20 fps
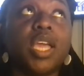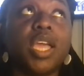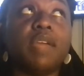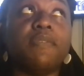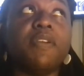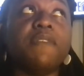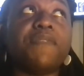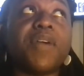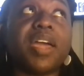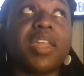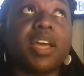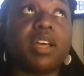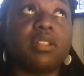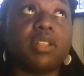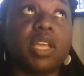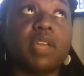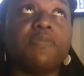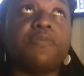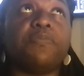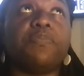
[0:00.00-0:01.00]
if he found
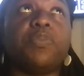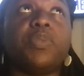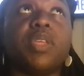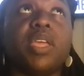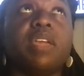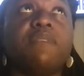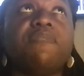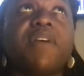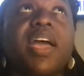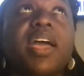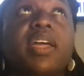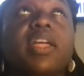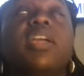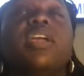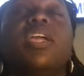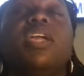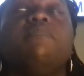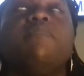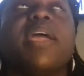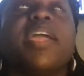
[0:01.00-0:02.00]
out, if
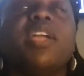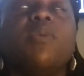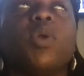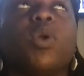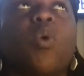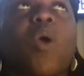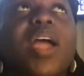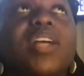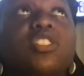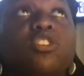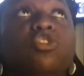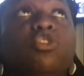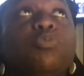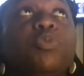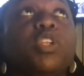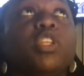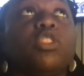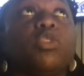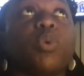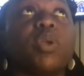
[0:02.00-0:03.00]
he requires that you
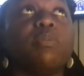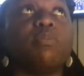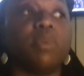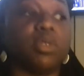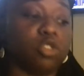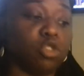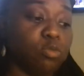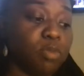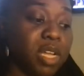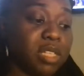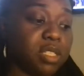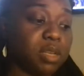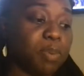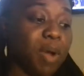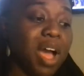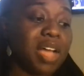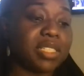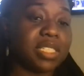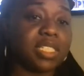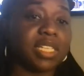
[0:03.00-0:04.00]
put a 2-month
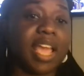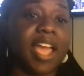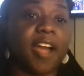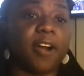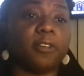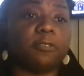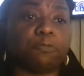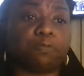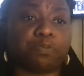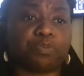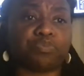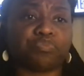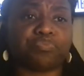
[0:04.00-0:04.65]
deposit down.